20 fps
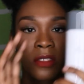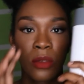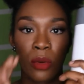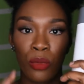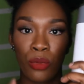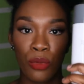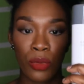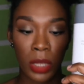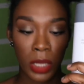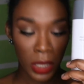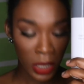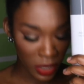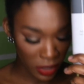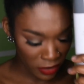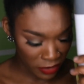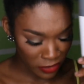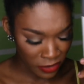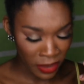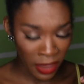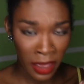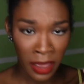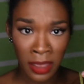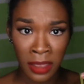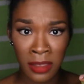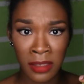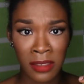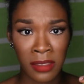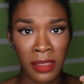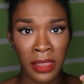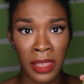is a really good
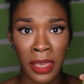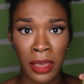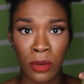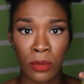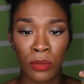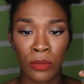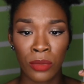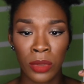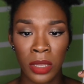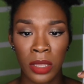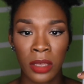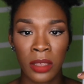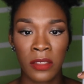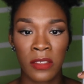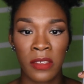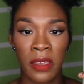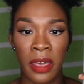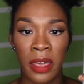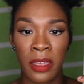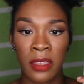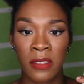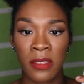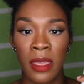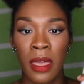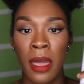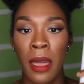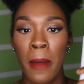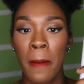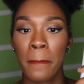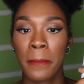size, like really good size.
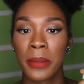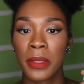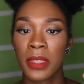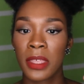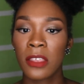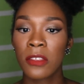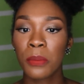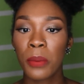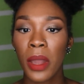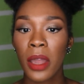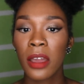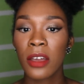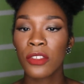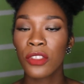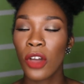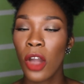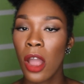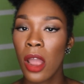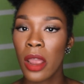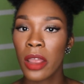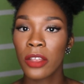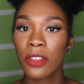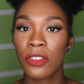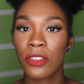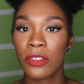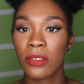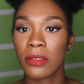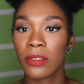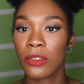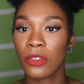But these products aren't
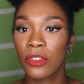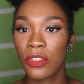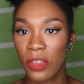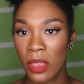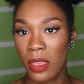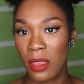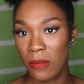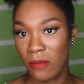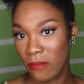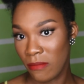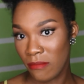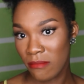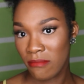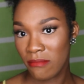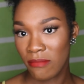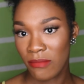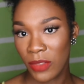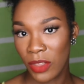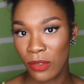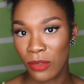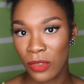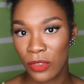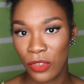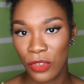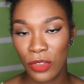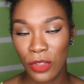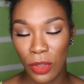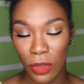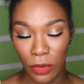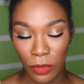cheap, don't
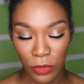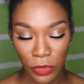let you know.